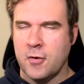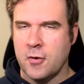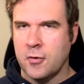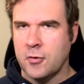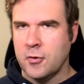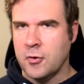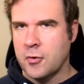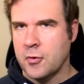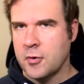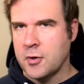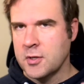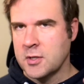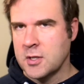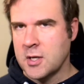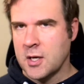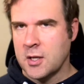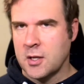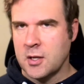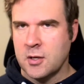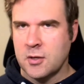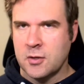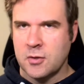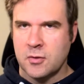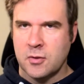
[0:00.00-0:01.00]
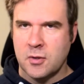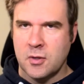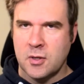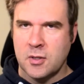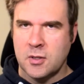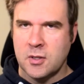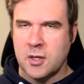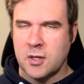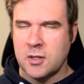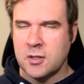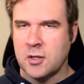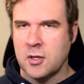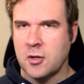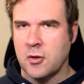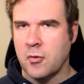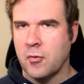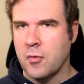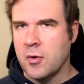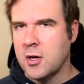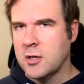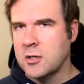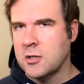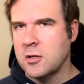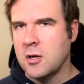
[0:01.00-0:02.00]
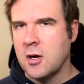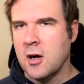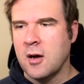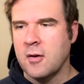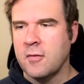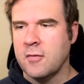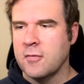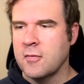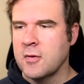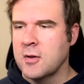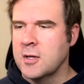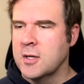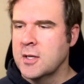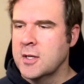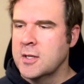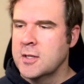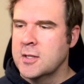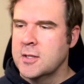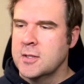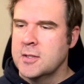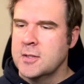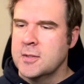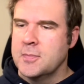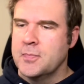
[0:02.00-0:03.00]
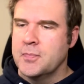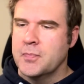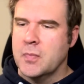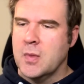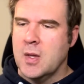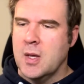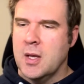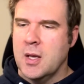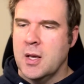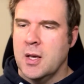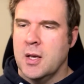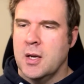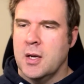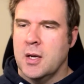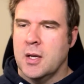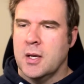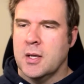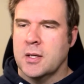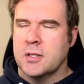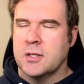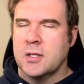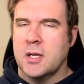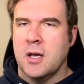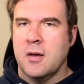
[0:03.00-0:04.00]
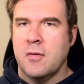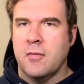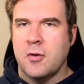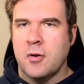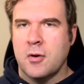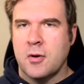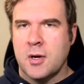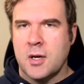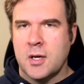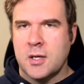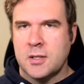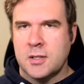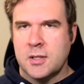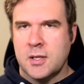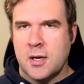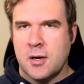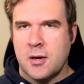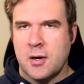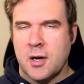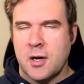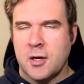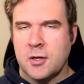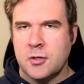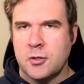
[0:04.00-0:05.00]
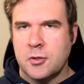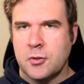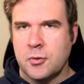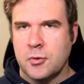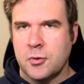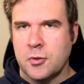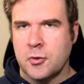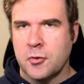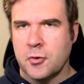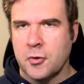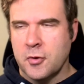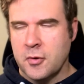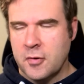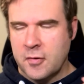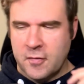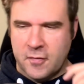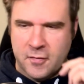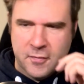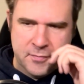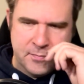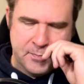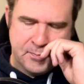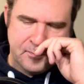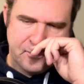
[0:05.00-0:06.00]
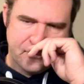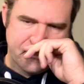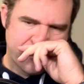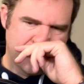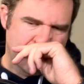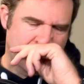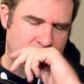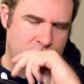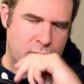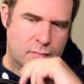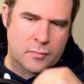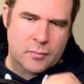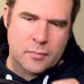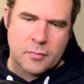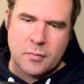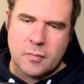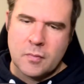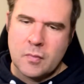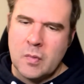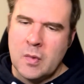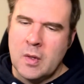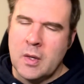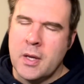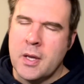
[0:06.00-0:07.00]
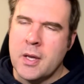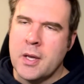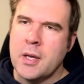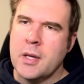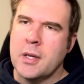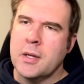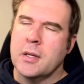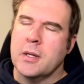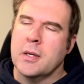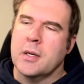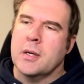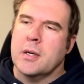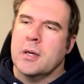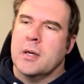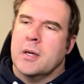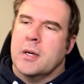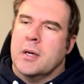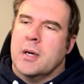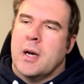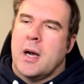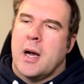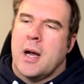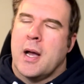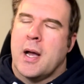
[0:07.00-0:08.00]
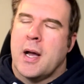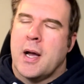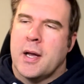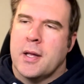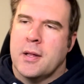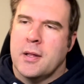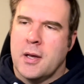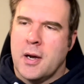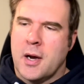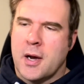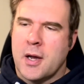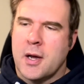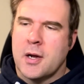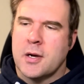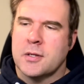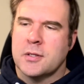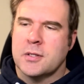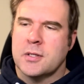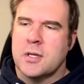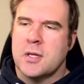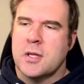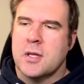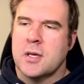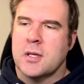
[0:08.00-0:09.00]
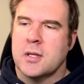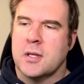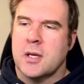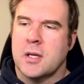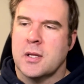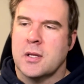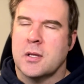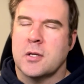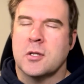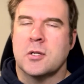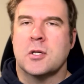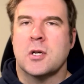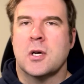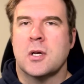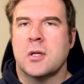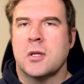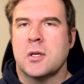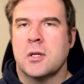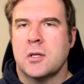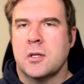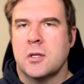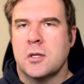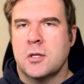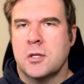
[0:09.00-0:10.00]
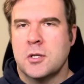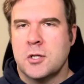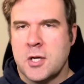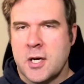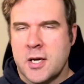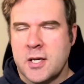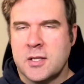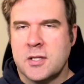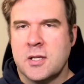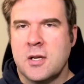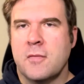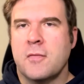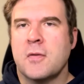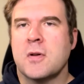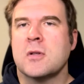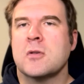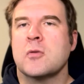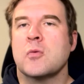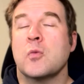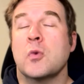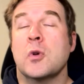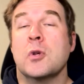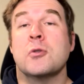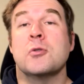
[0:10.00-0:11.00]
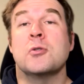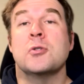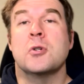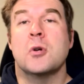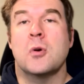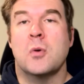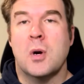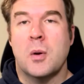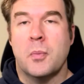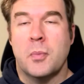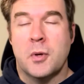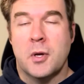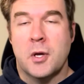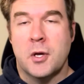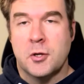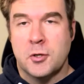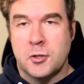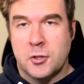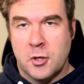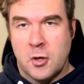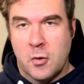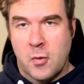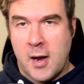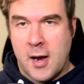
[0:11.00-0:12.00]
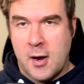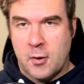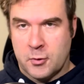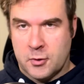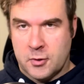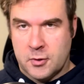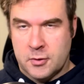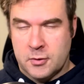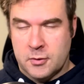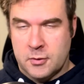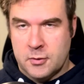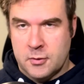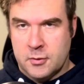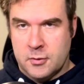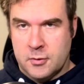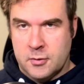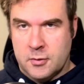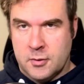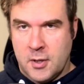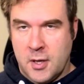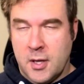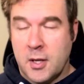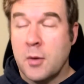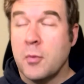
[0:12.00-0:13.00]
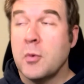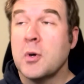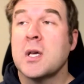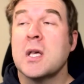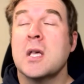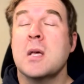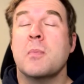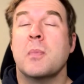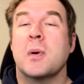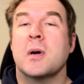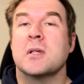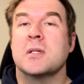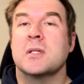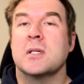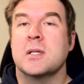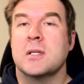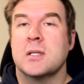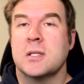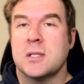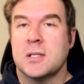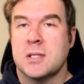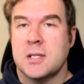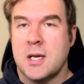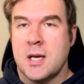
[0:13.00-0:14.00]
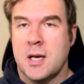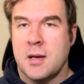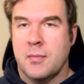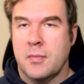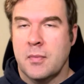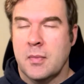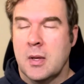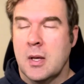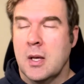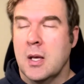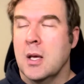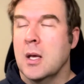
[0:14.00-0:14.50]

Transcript: You know, Dory's got this, it dusted the rust off, and Xavier has now gotten to a groove. And I honestly think that the Giants defense will show up and show out, and they will keep us in this game.